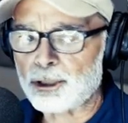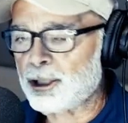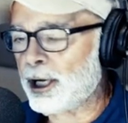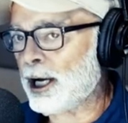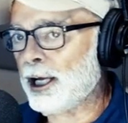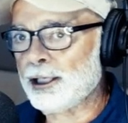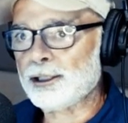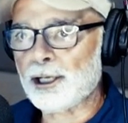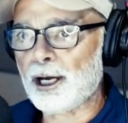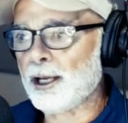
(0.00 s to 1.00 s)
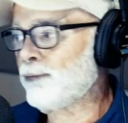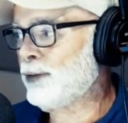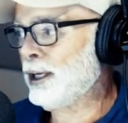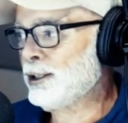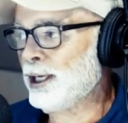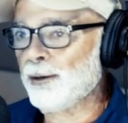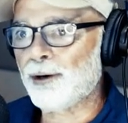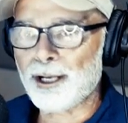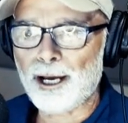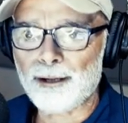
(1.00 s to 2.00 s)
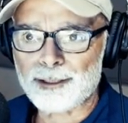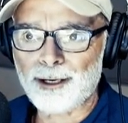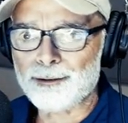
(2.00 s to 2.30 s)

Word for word: Did I did I offend anyone out there?